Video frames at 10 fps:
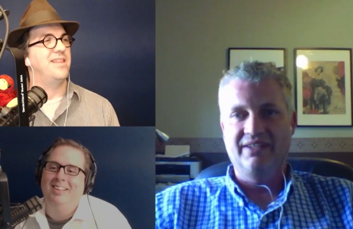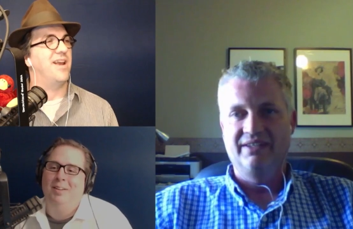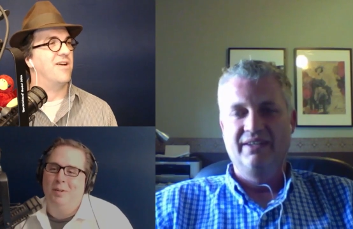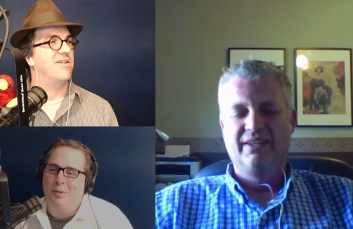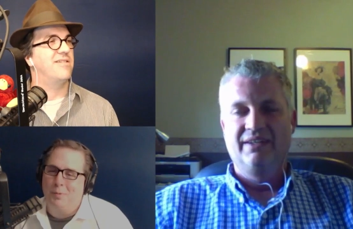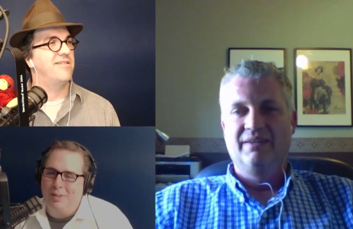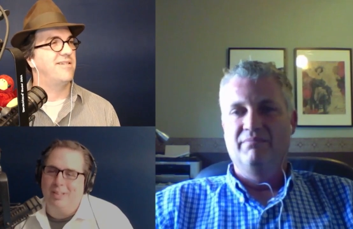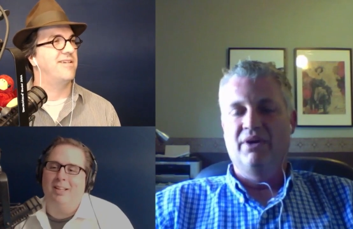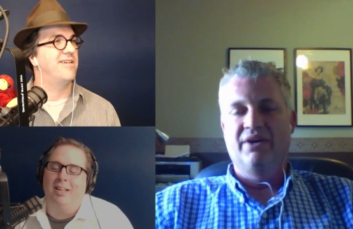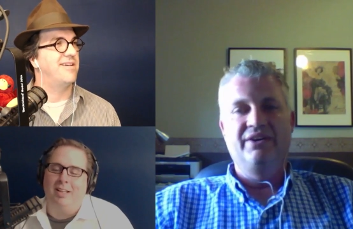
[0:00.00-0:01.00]
Speaker 1: there.
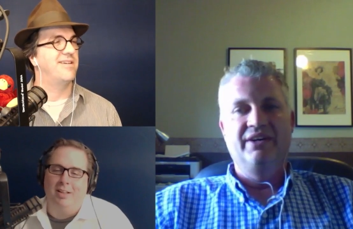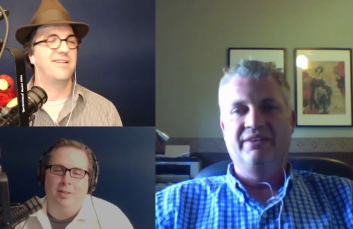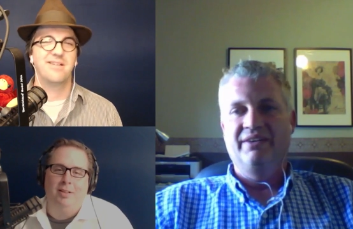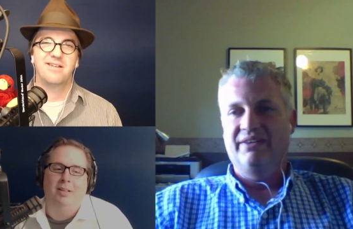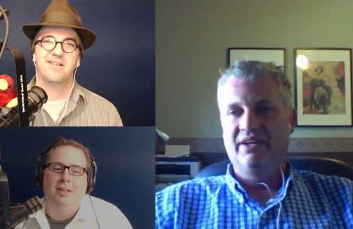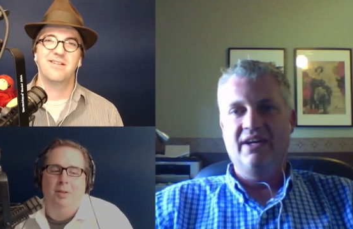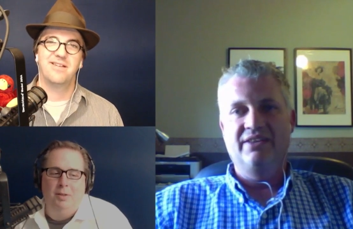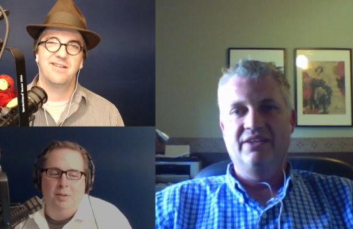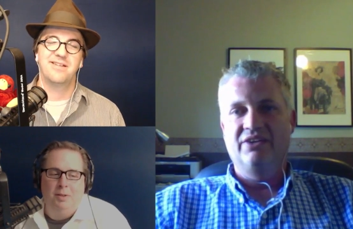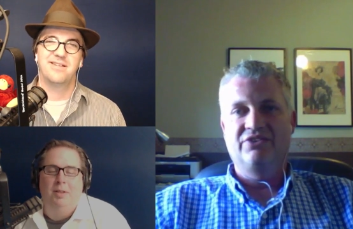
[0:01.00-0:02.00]
Really? Bar none. There
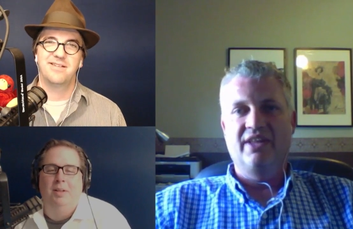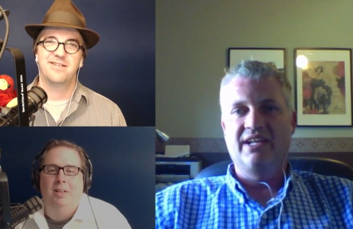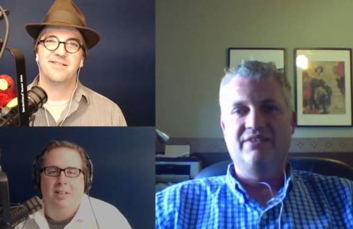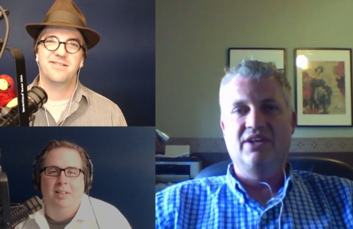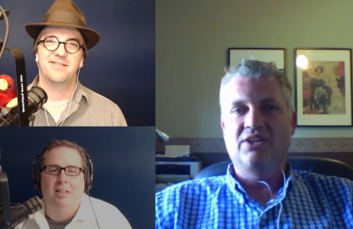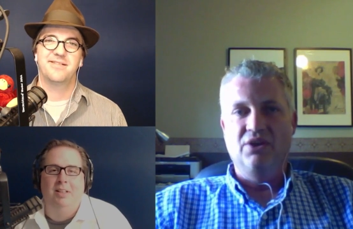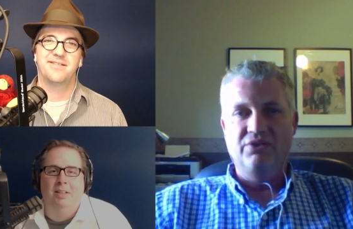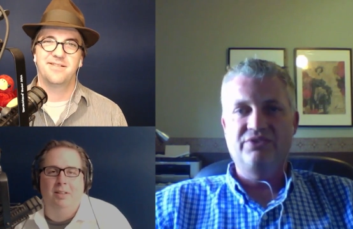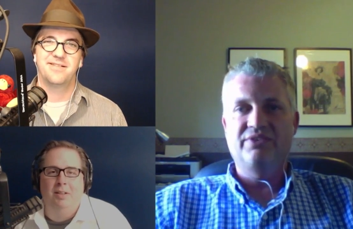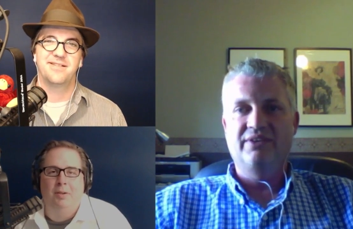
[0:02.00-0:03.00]
and there is not even a
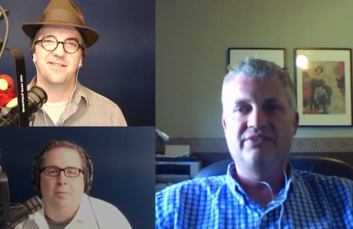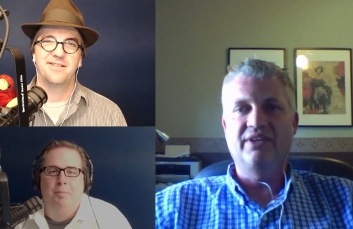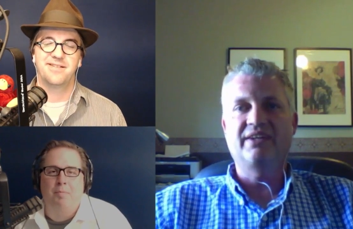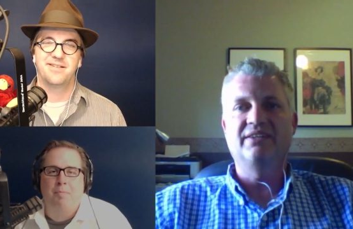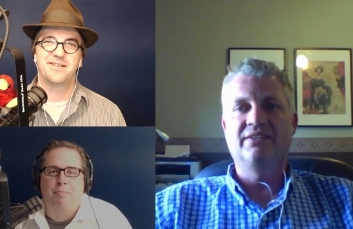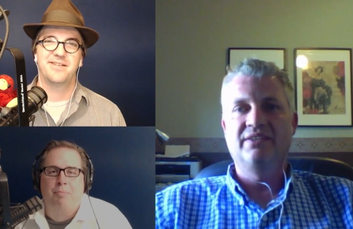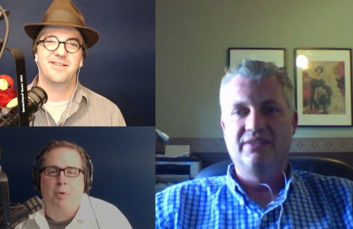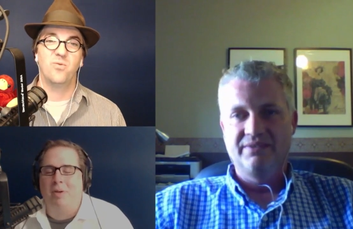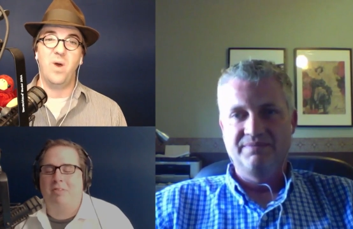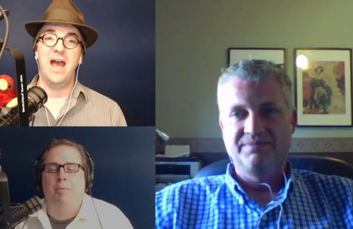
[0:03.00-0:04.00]
close second.
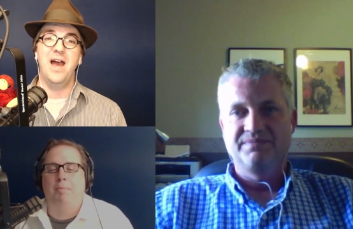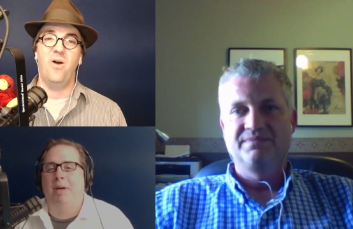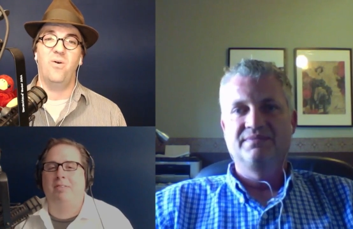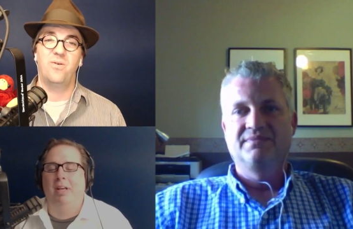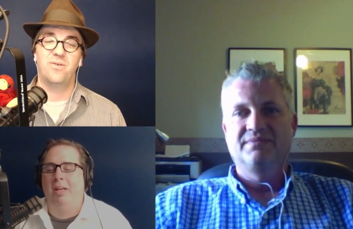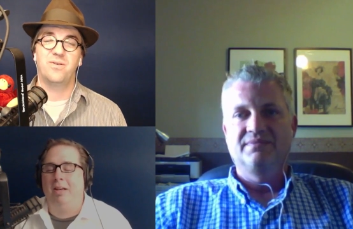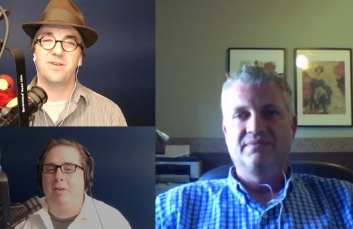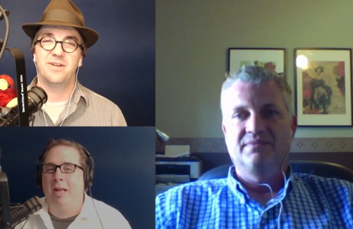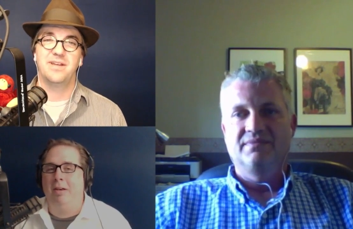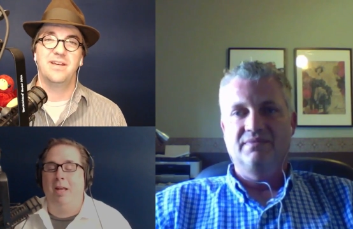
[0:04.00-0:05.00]
What's wow. the best?
Speaker 2: And,
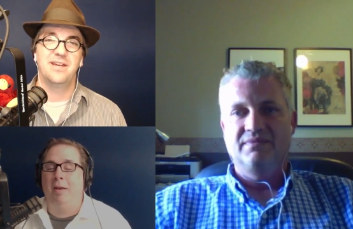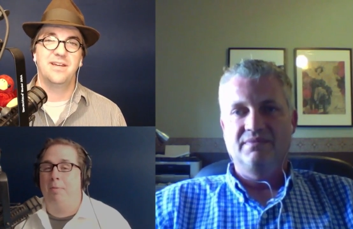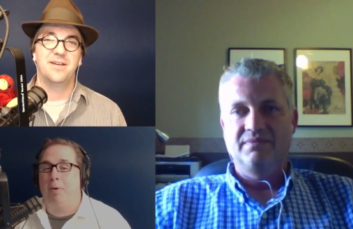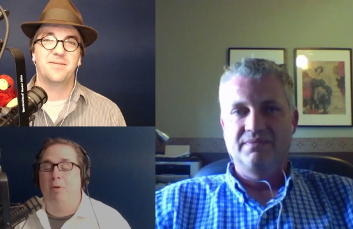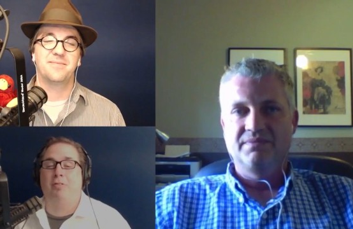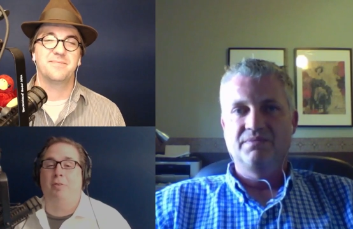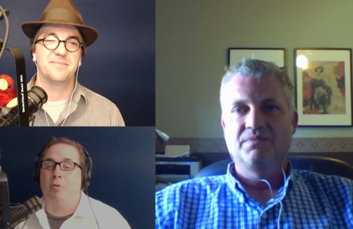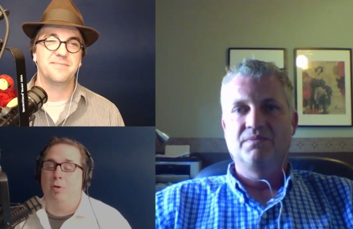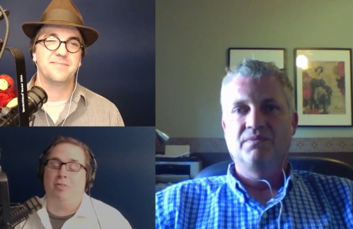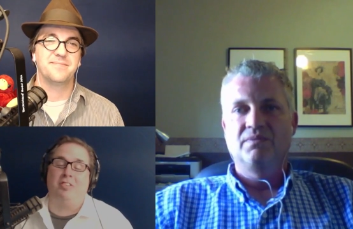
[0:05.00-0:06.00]
and and and of course, of
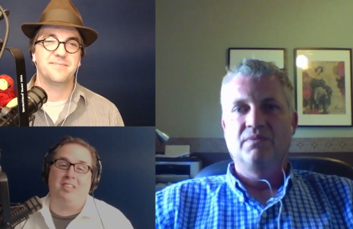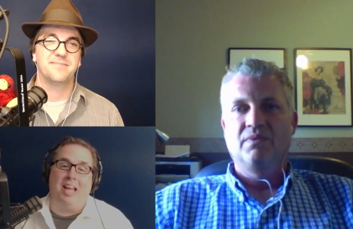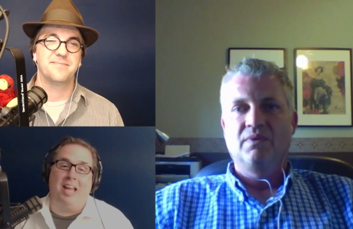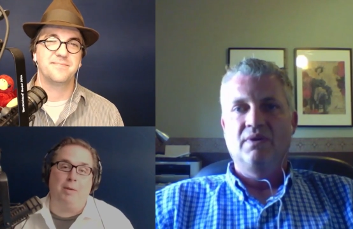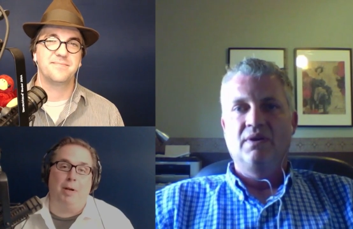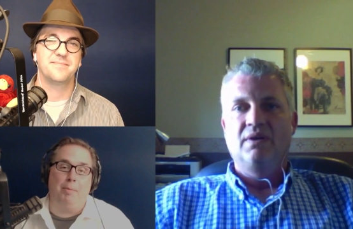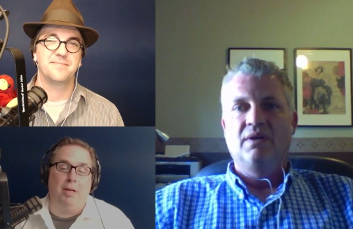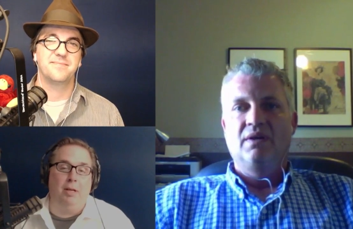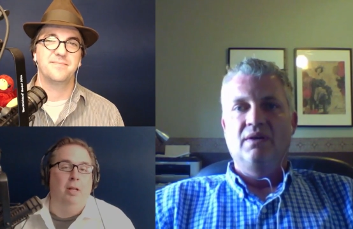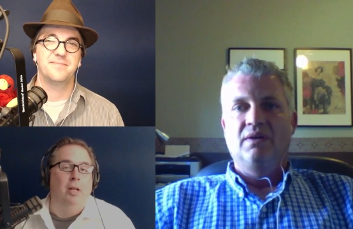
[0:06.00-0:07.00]
course, the steak. But I
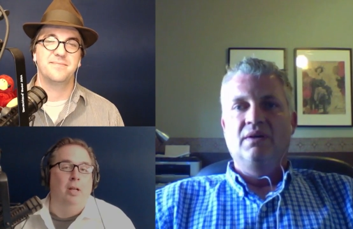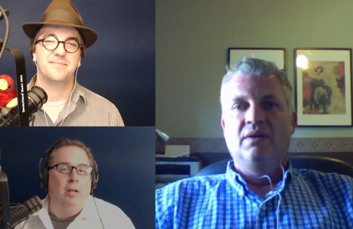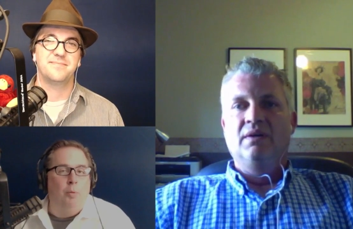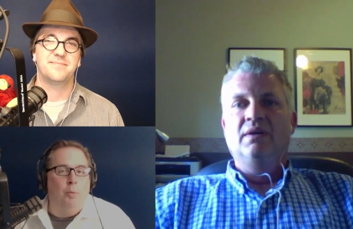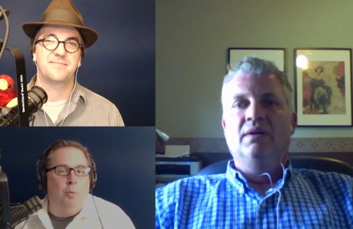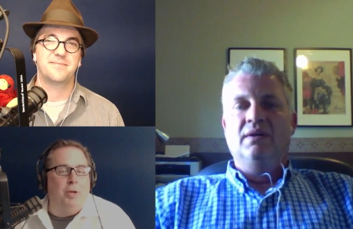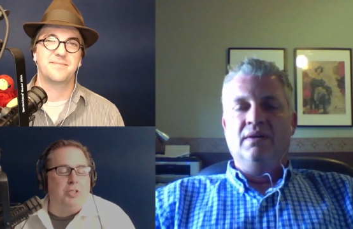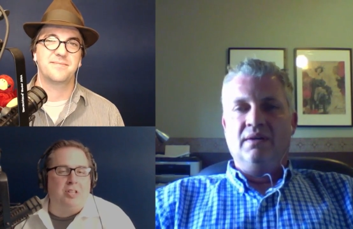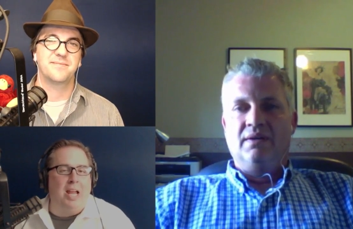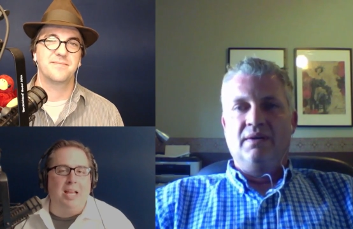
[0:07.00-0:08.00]
mean, which
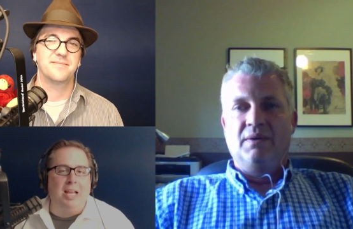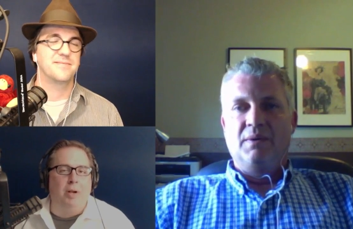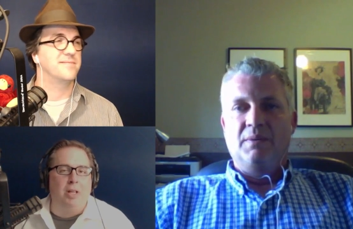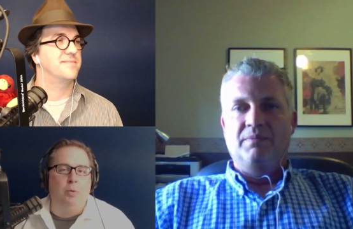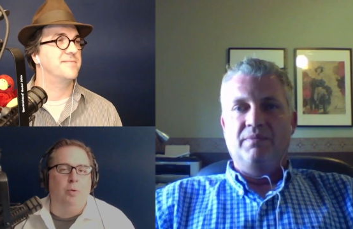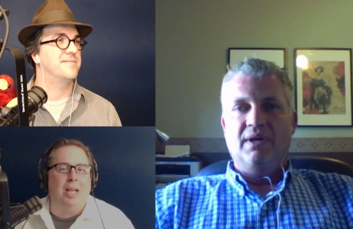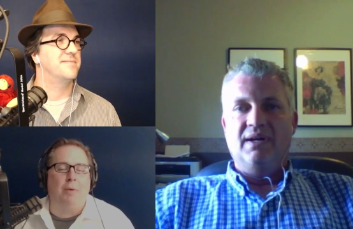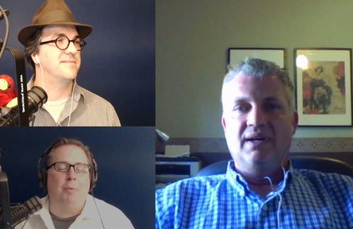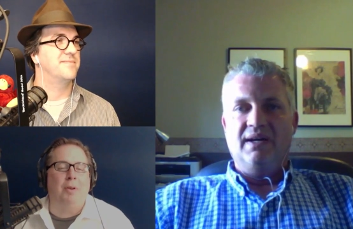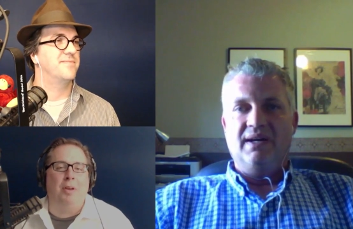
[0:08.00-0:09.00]
steak? What do you get
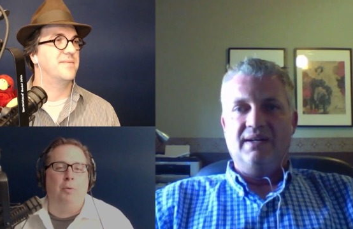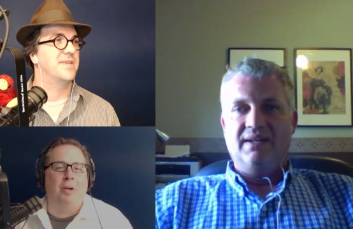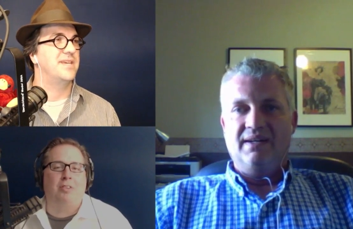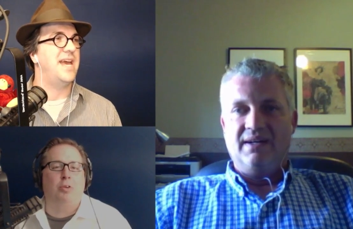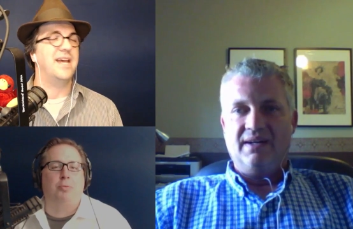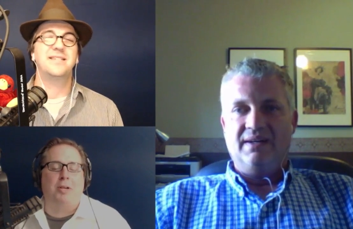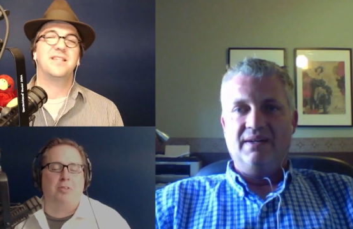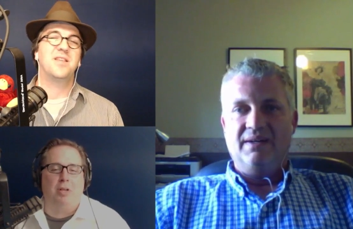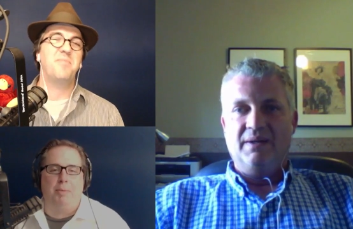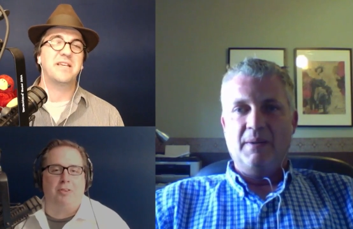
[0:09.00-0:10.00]
with it? What's so yeah,
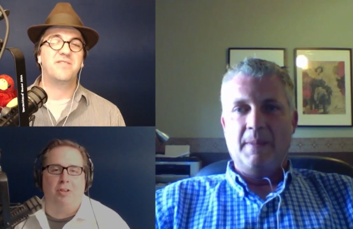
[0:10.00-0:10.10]
special about this